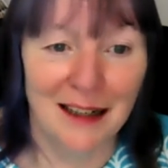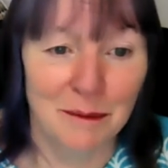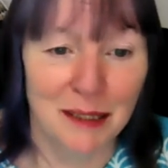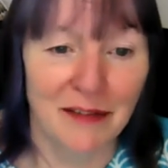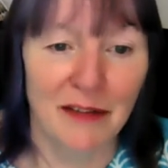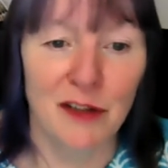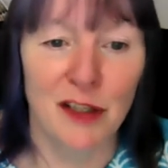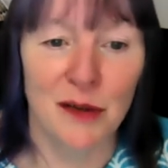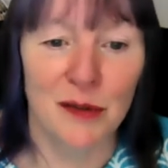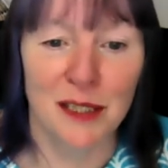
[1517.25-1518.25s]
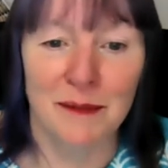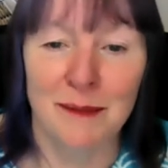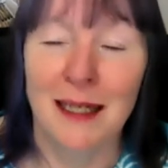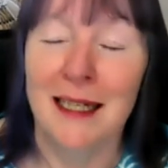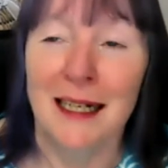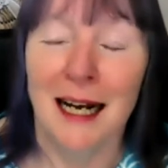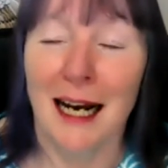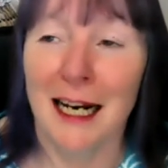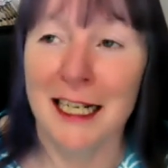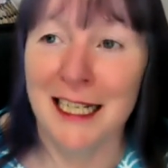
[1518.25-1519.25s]
But I've given you some
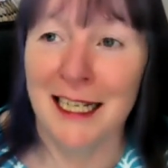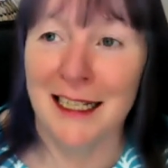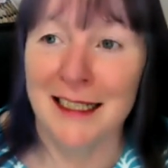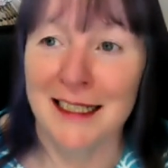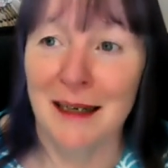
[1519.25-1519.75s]
ideas